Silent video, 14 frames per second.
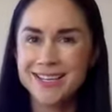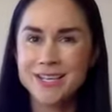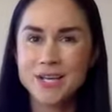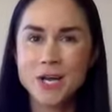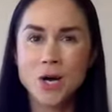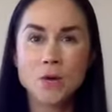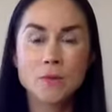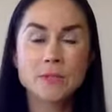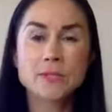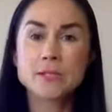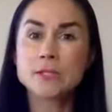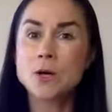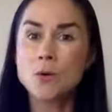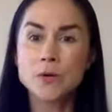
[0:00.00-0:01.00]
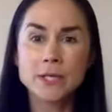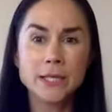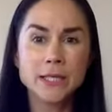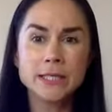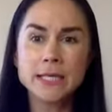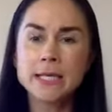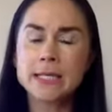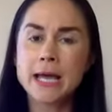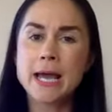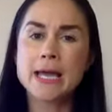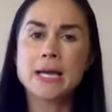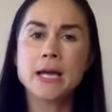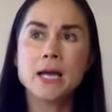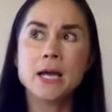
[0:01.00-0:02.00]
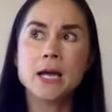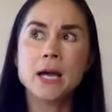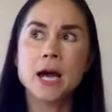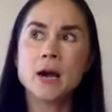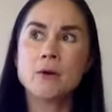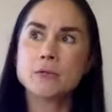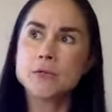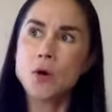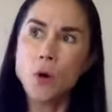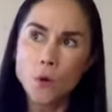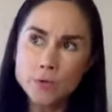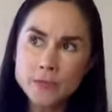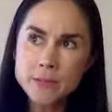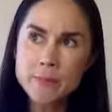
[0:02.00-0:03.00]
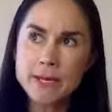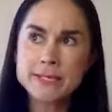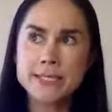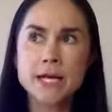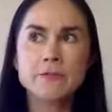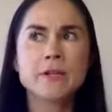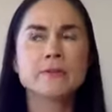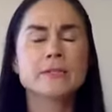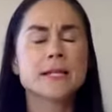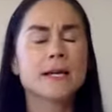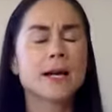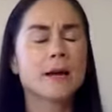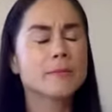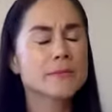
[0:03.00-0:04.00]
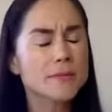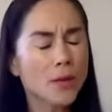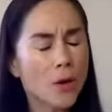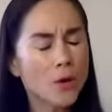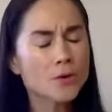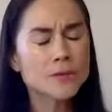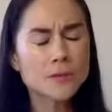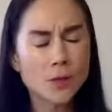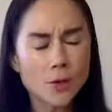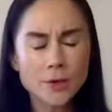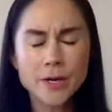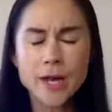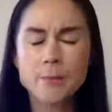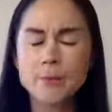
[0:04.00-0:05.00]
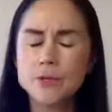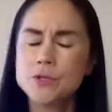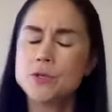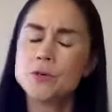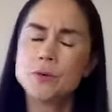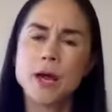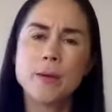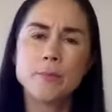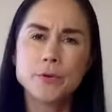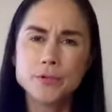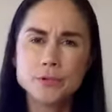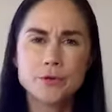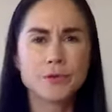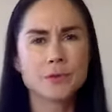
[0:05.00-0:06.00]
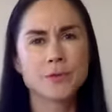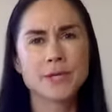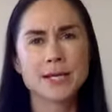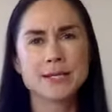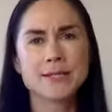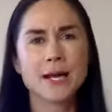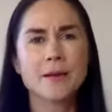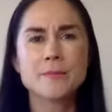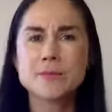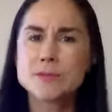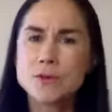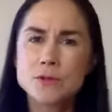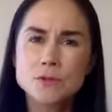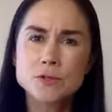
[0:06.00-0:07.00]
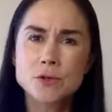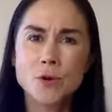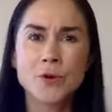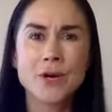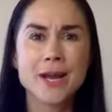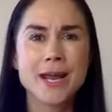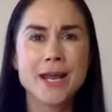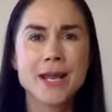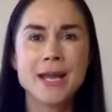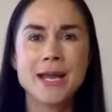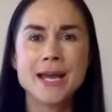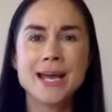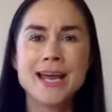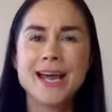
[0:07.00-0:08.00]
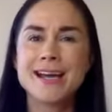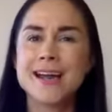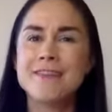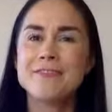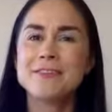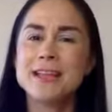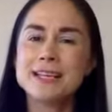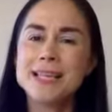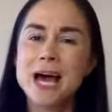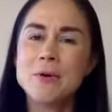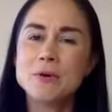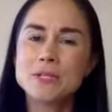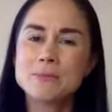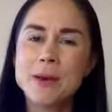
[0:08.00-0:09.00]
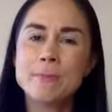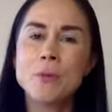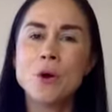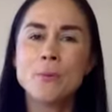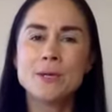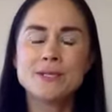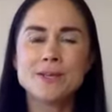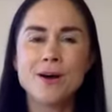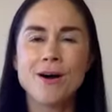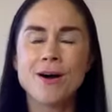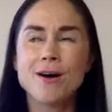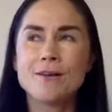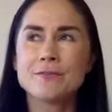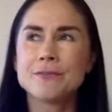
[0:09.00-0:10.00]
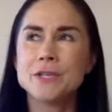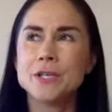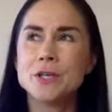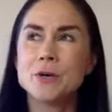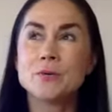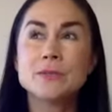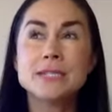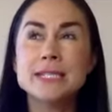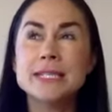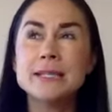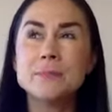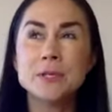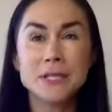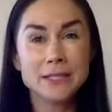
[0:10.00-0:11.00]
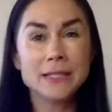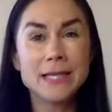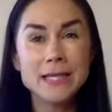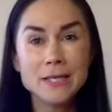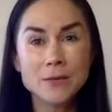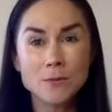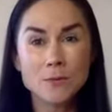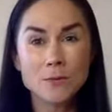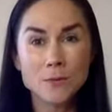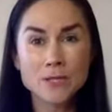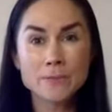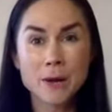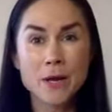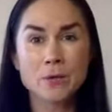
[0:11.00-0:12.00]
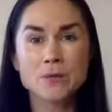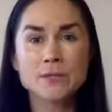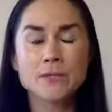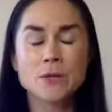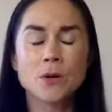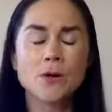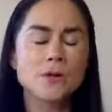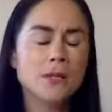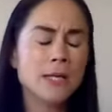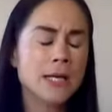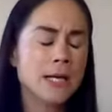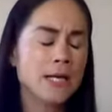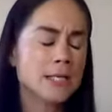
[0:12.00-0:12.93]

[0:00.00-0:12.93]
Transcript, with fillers: You know, it was so healing. Like I was holding myself and I was like, I'm so sorry. I put you, I put you through this. I'm so sorry and i feel like that was my moment of you know deep healing with my own soul